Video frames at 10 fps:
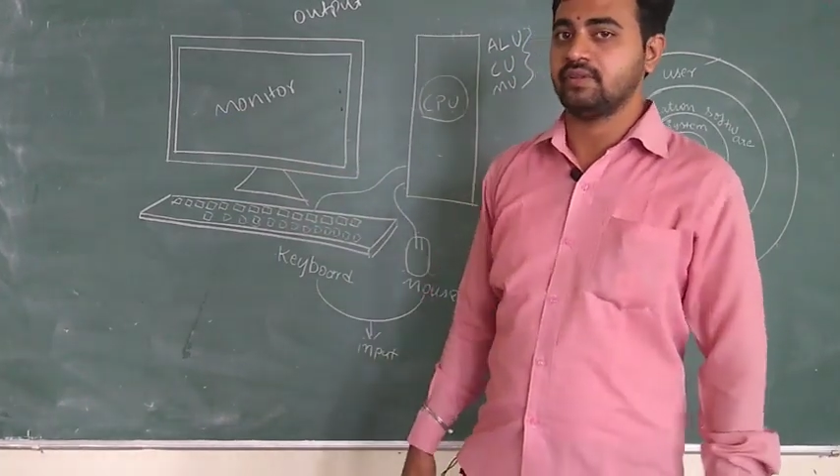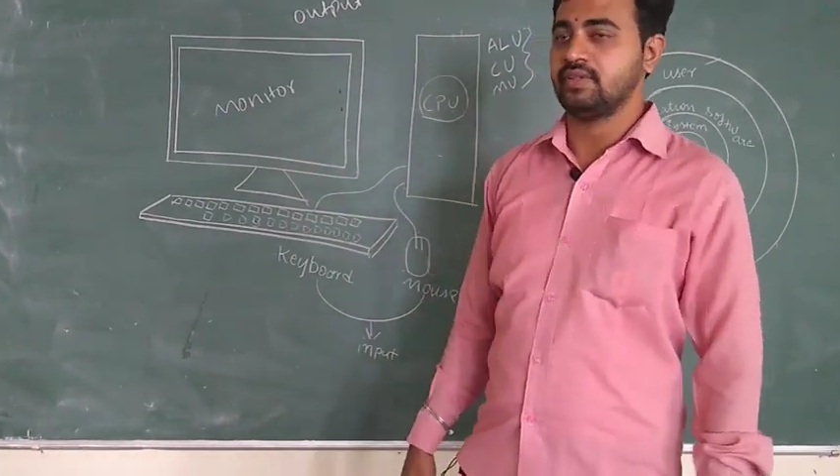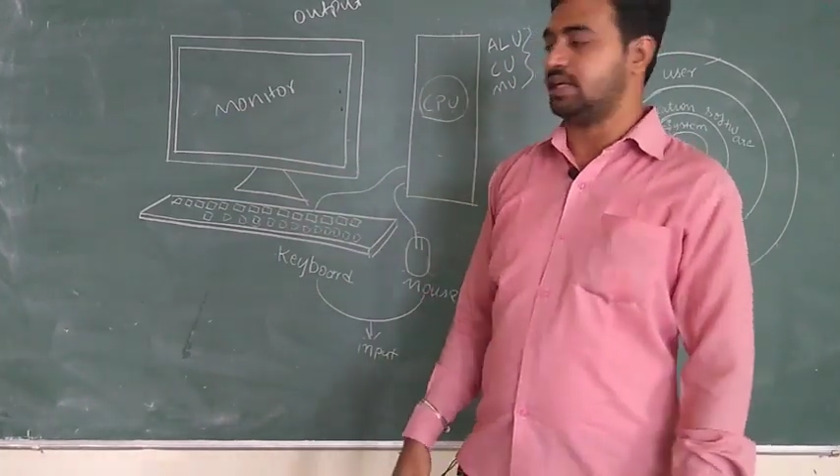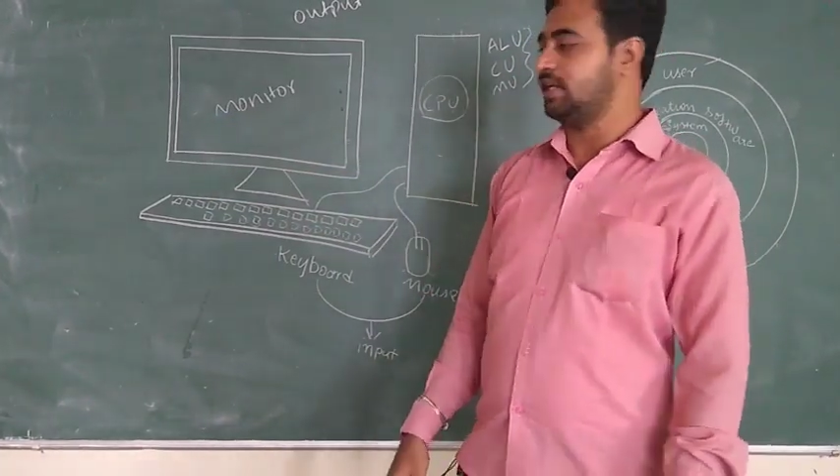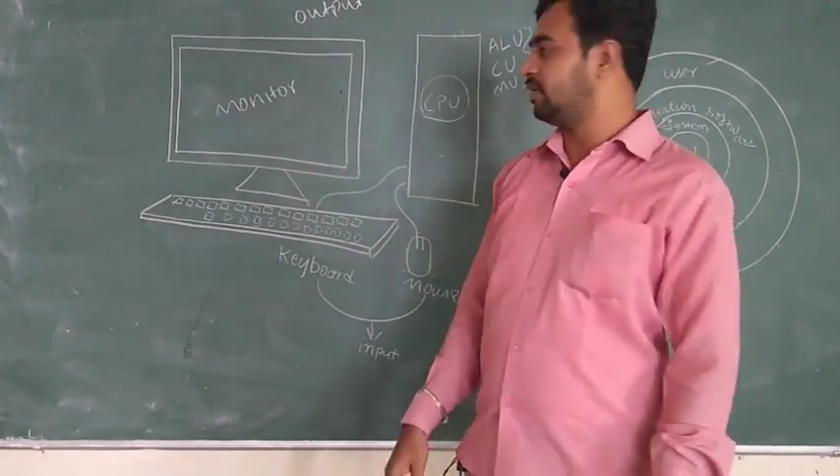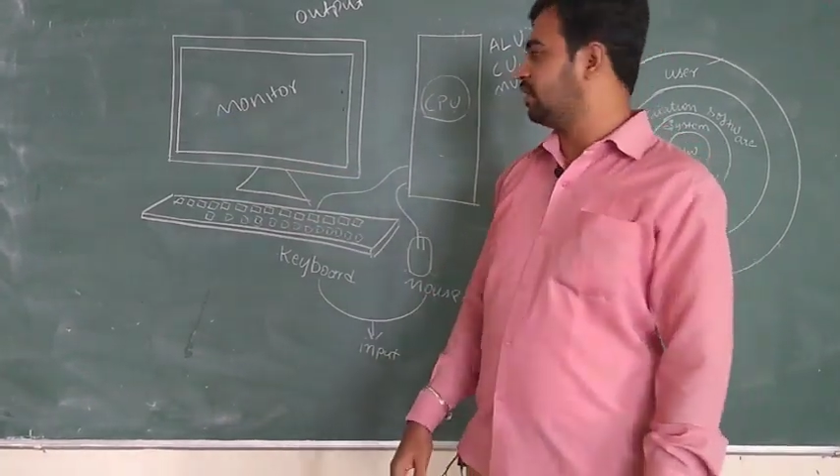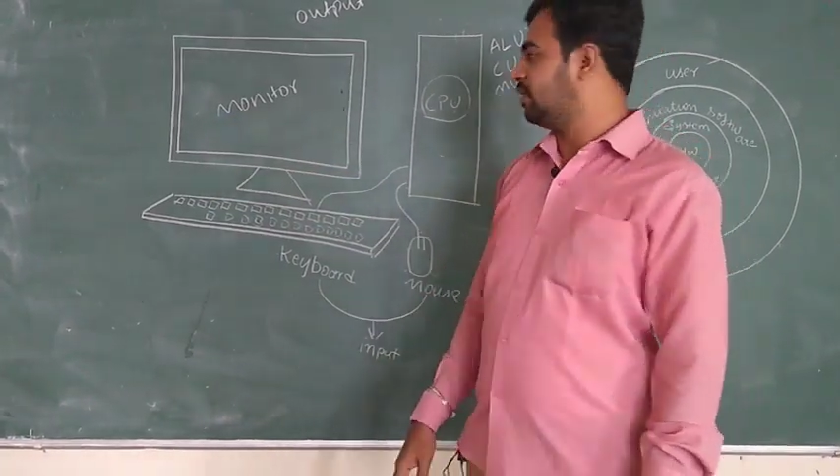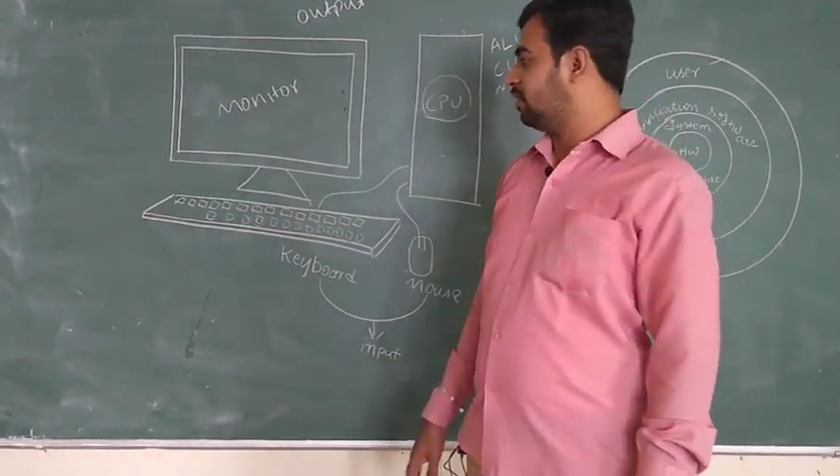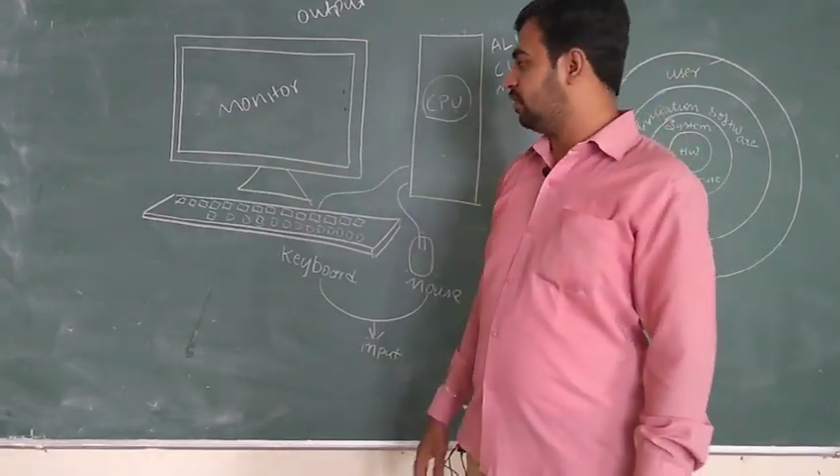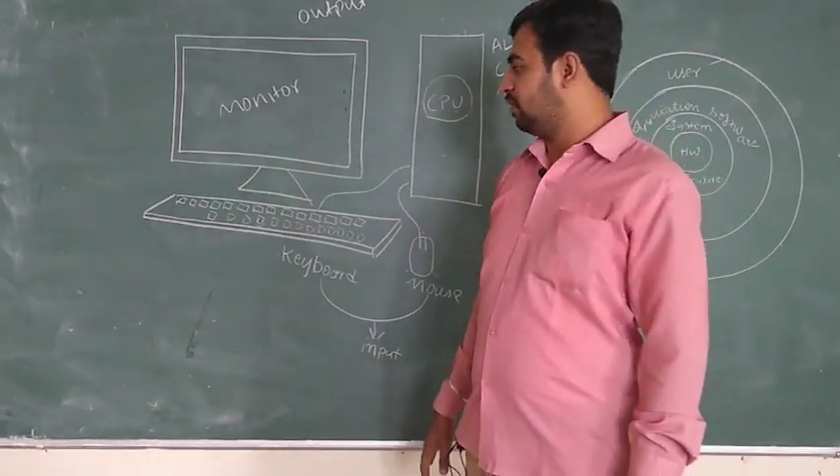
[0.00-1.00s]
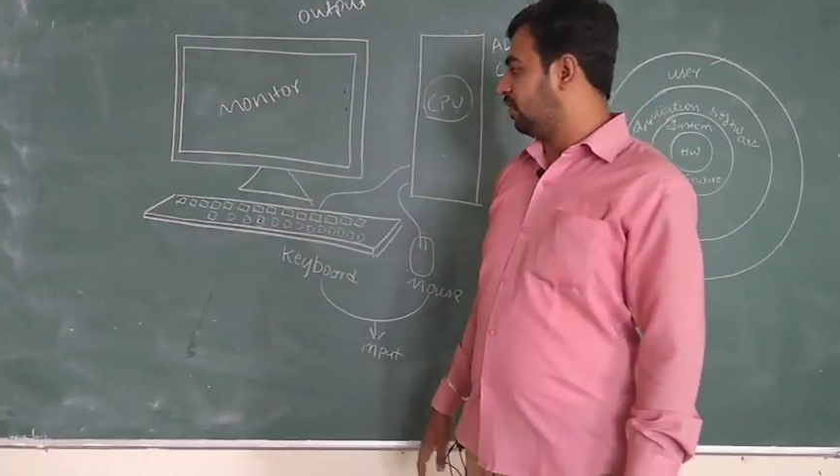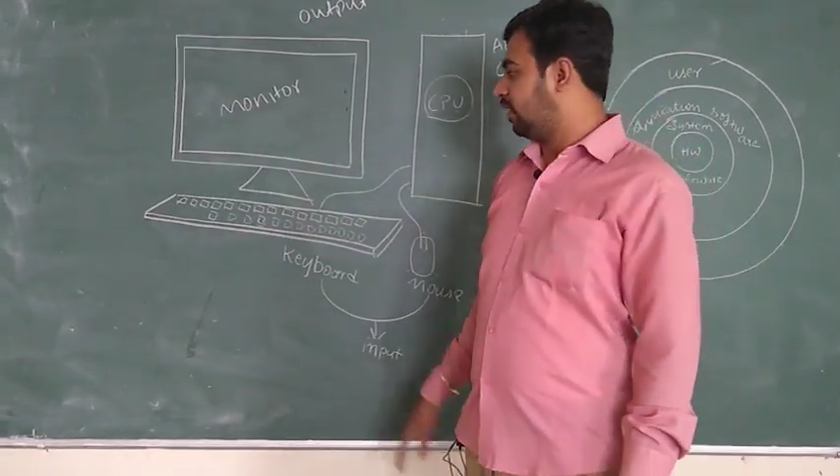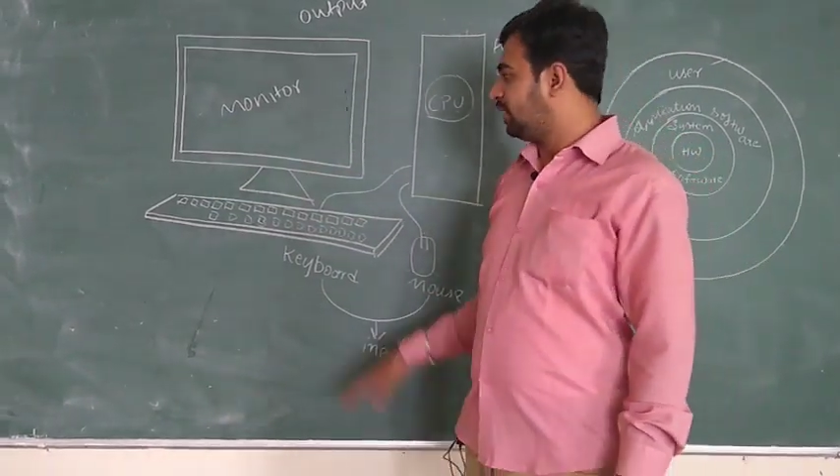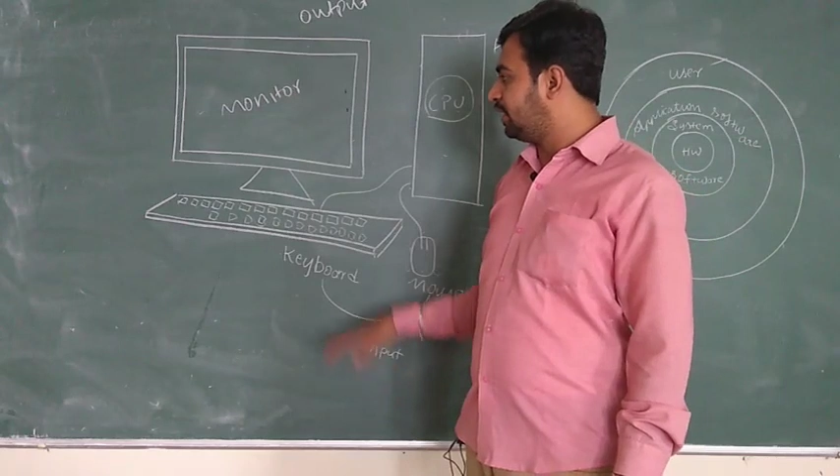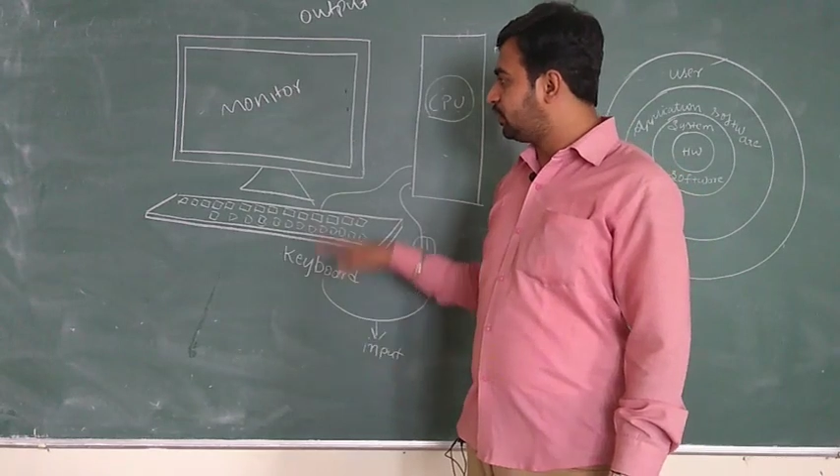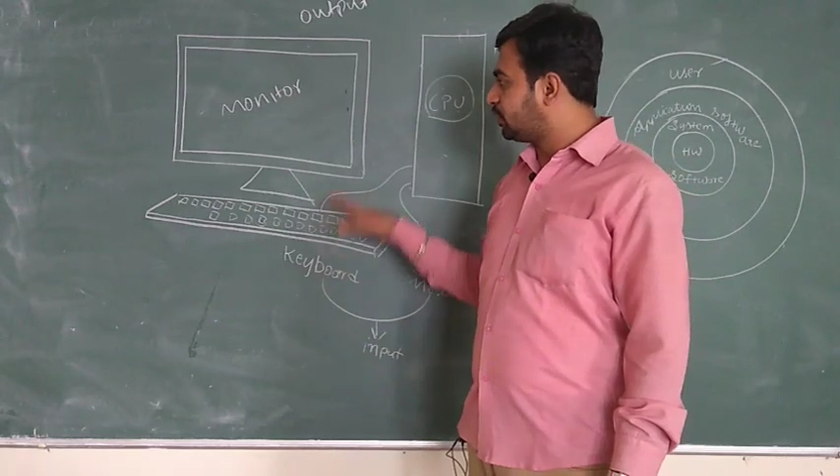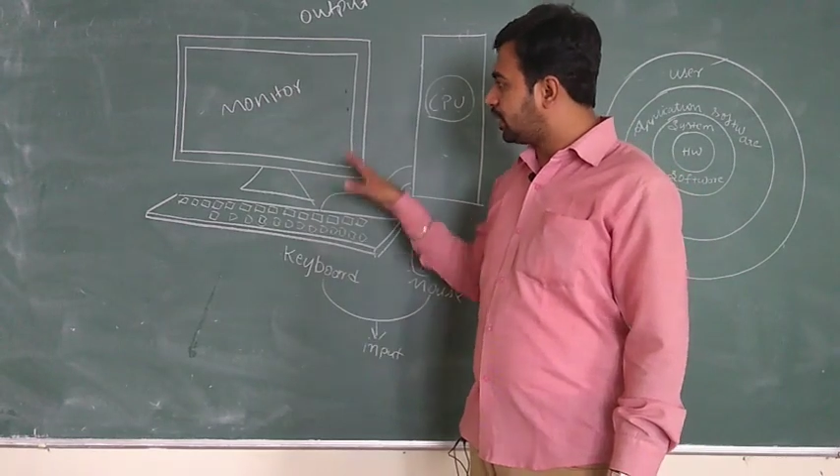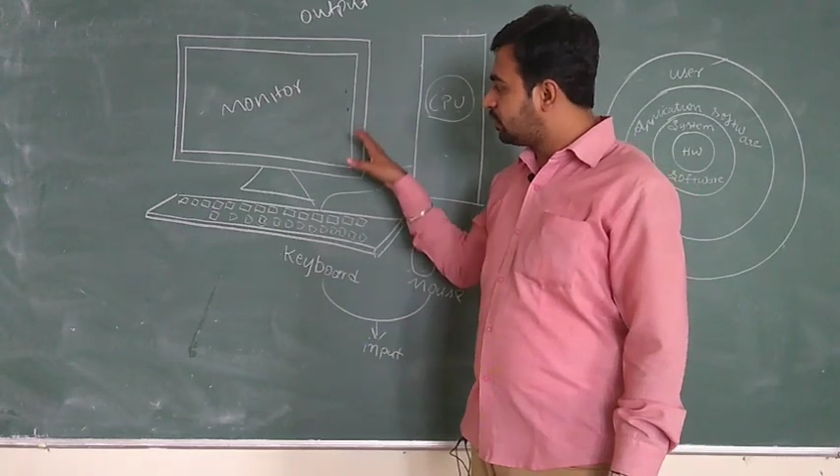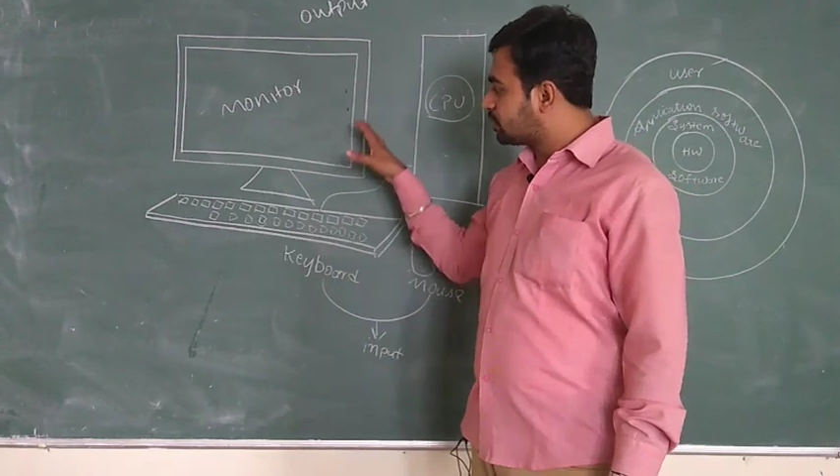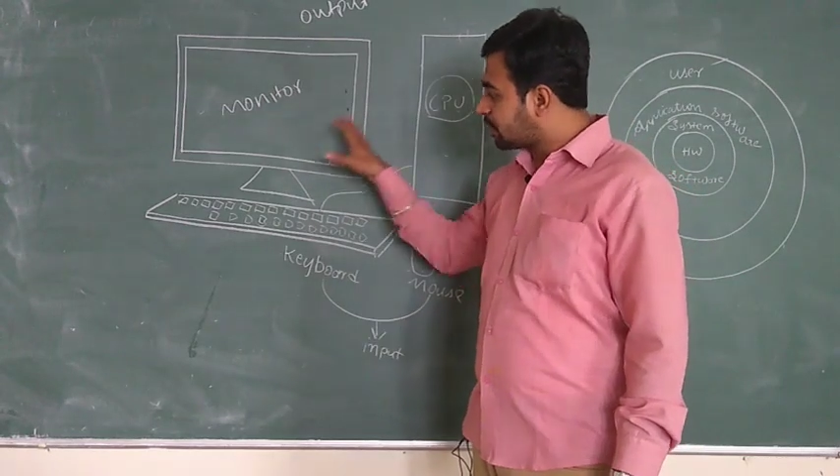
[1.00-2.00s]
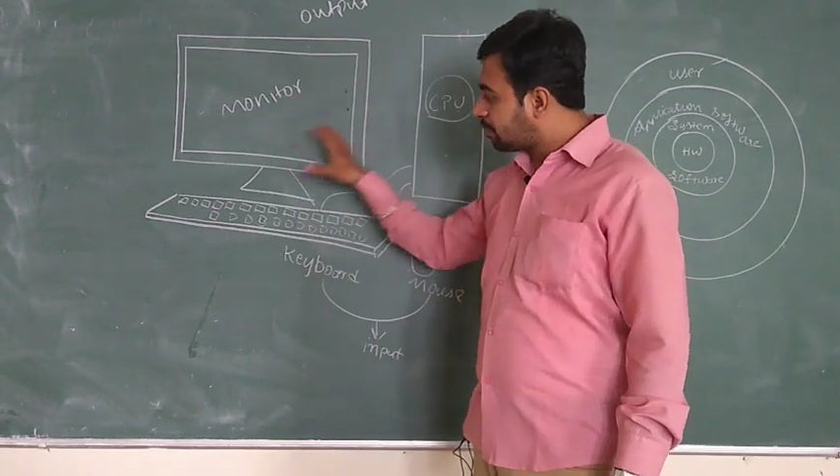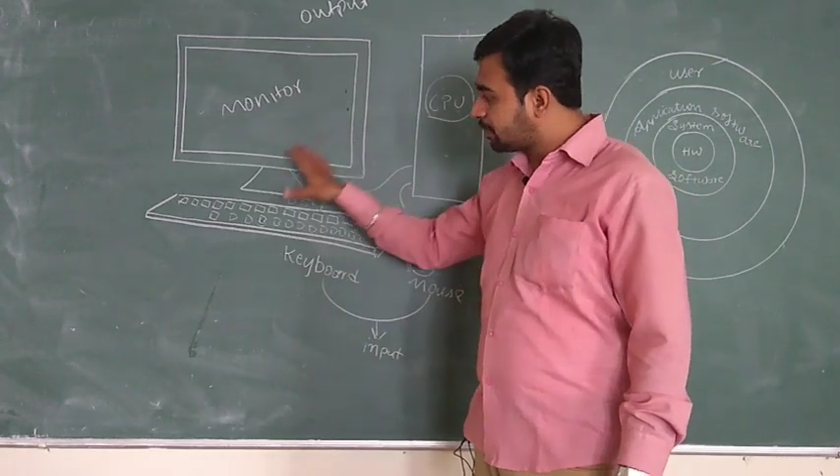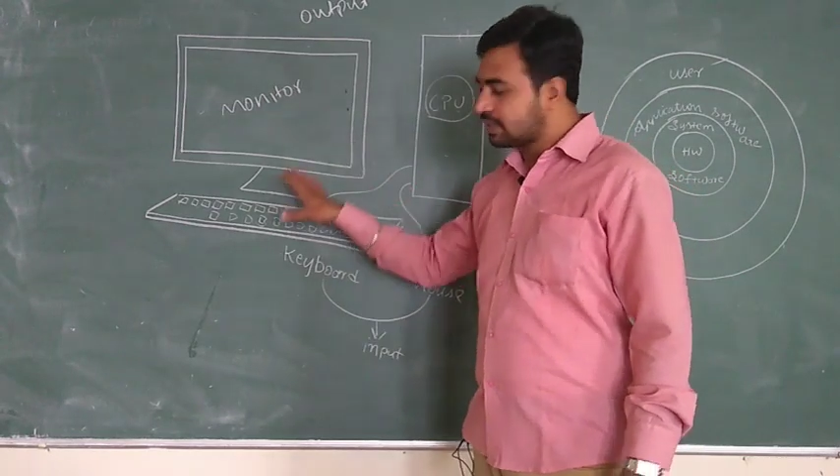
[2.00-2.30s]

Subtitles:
See, I need to tell you some